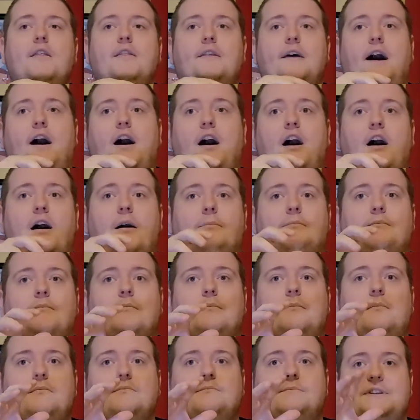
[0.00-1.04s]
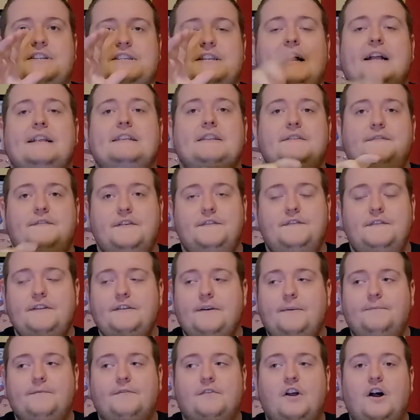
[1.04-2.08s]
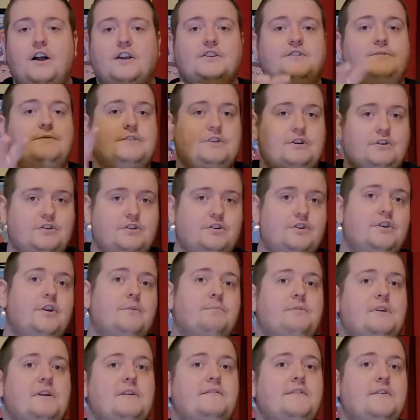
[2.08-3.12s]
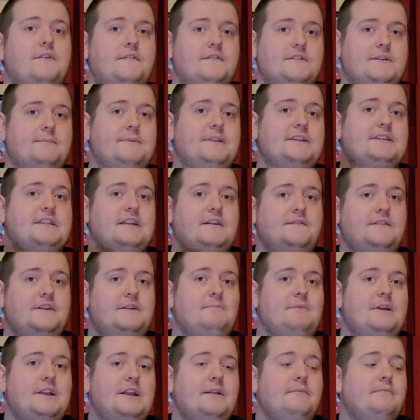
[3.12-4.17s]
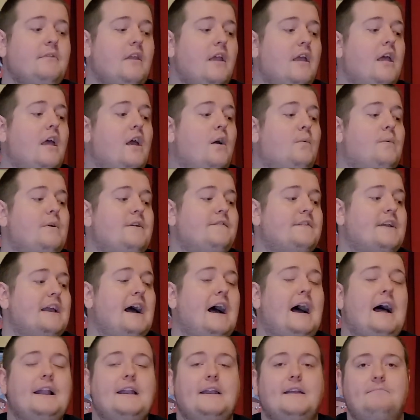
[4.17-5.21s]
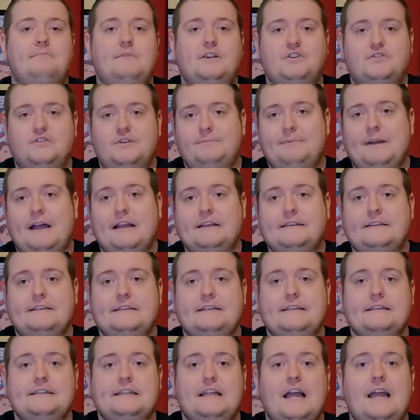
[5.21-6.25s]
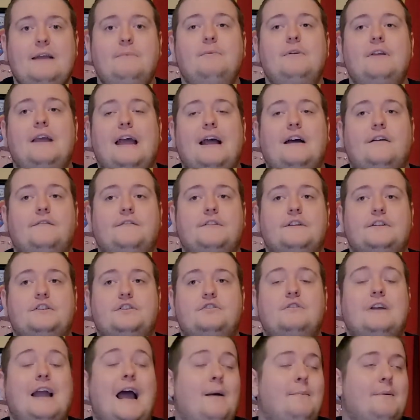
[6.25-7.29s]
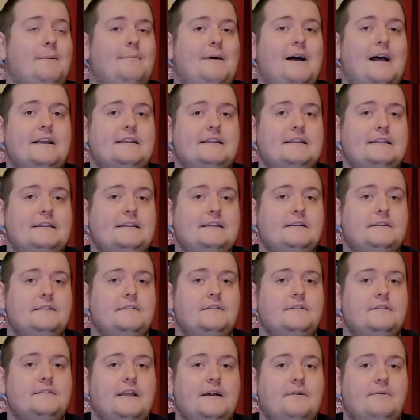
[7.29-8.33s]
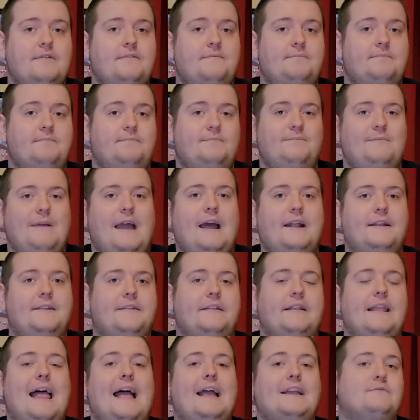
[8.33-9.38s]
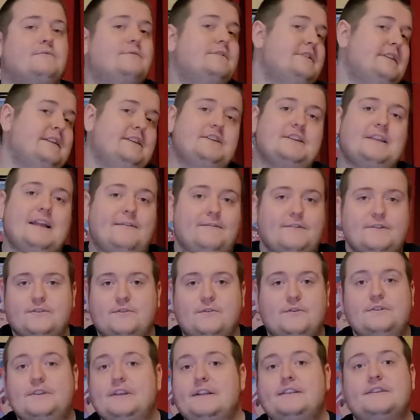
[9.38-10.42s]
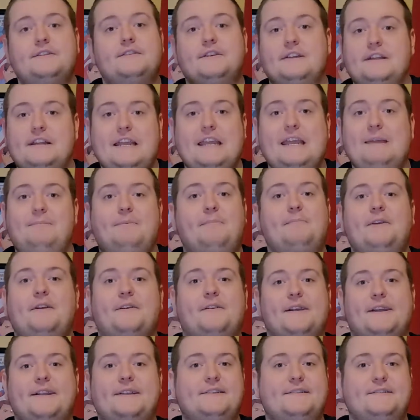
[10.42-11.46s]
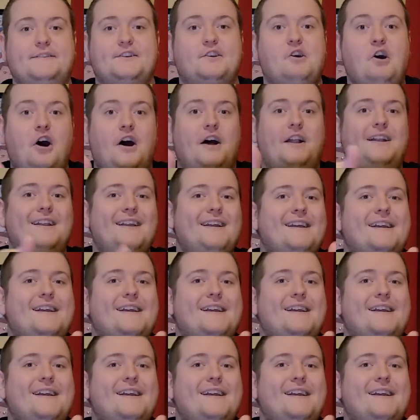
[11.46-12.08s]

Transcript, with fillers: Um, besides the 50 up for auction, which I'll show you a preview of some of the stuff in a minute, we've got mystery boxes this time. We have the two comic boxes that we've had in the last one. They just haven't sold yet, so they're going to keep appearing until they're gone.